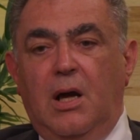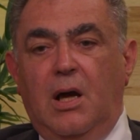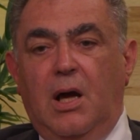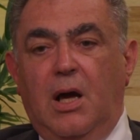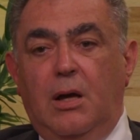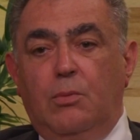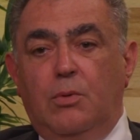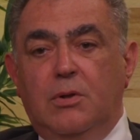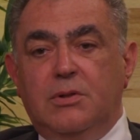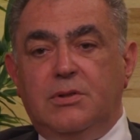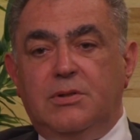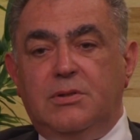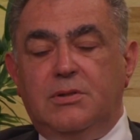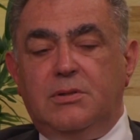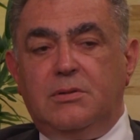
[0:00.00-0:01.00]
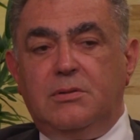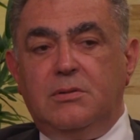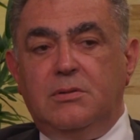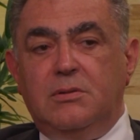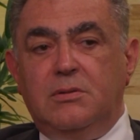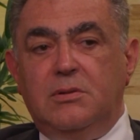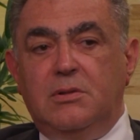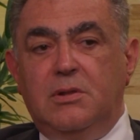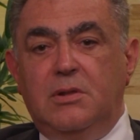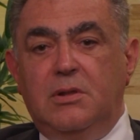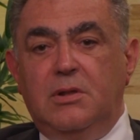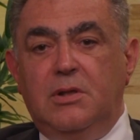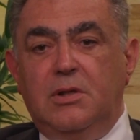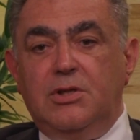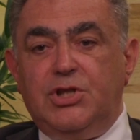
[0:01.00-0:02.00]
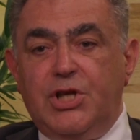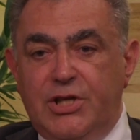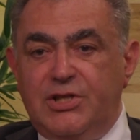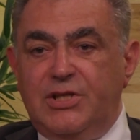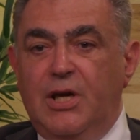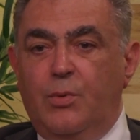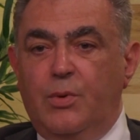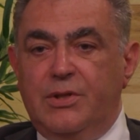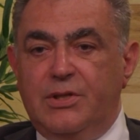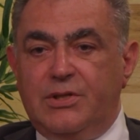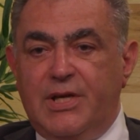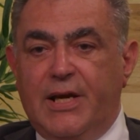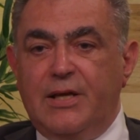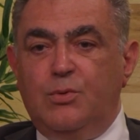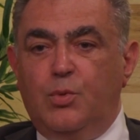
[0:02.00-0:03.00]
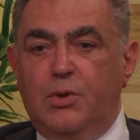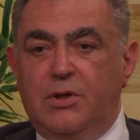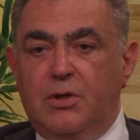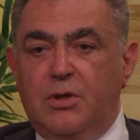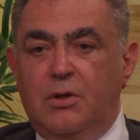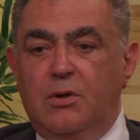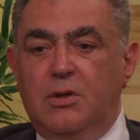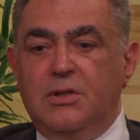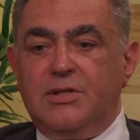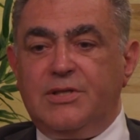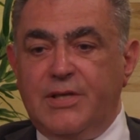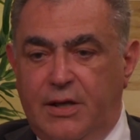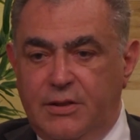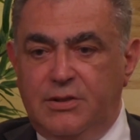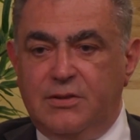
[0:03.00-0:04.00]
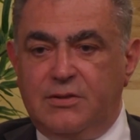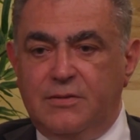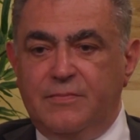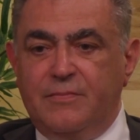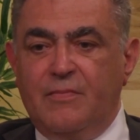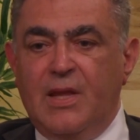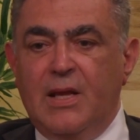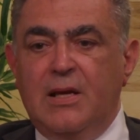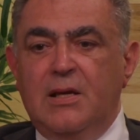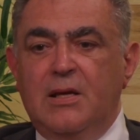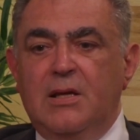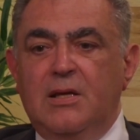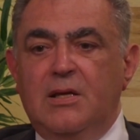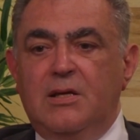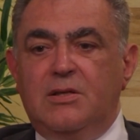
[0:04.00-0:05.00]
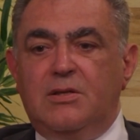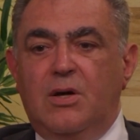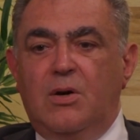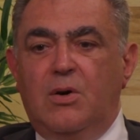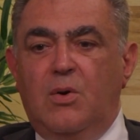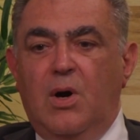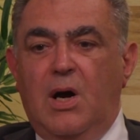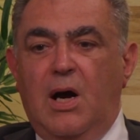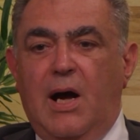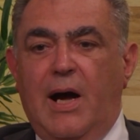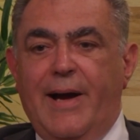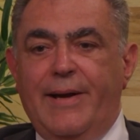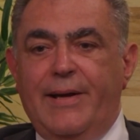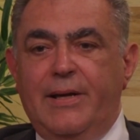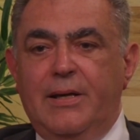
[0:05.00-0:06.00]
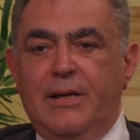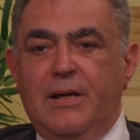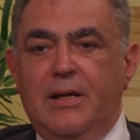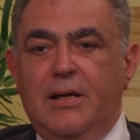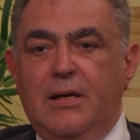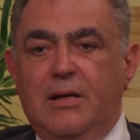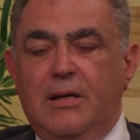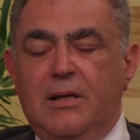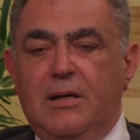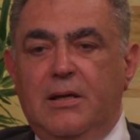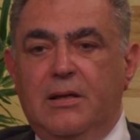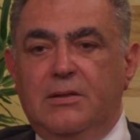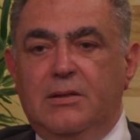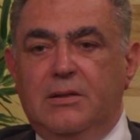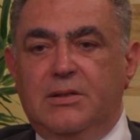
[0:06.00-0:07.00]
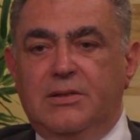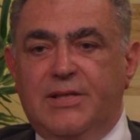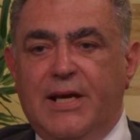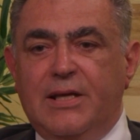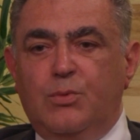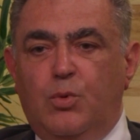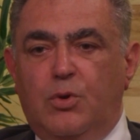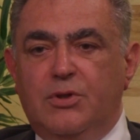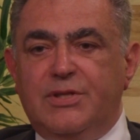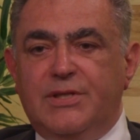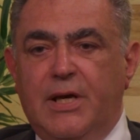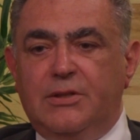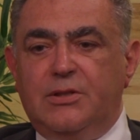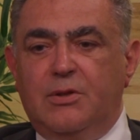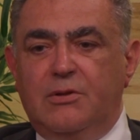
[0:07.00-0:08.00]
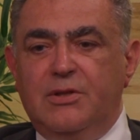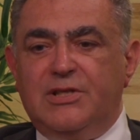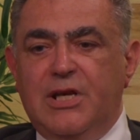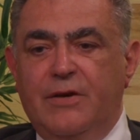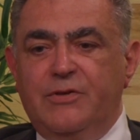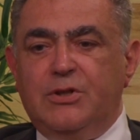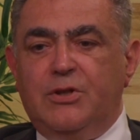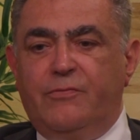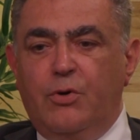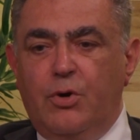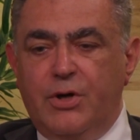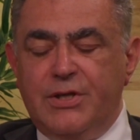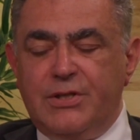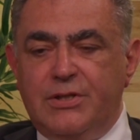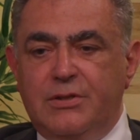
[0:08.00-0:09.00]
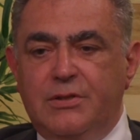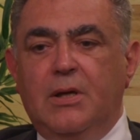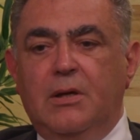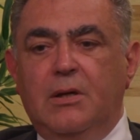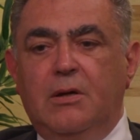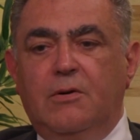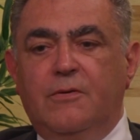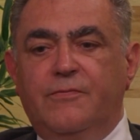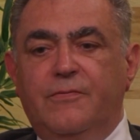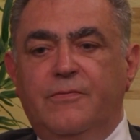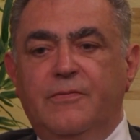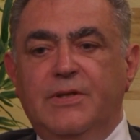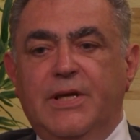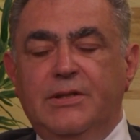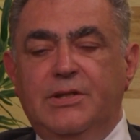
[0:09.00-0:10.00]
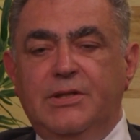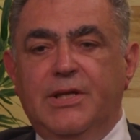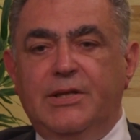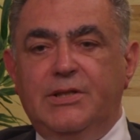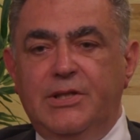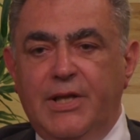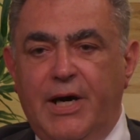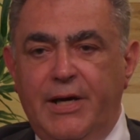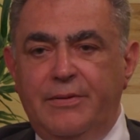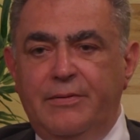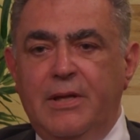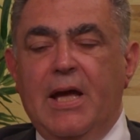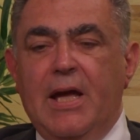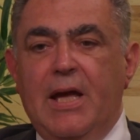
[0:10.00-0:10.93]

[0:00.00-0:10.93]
I was in Chechnya when the Second War started. So the Second War started on the 7th of August of 1999.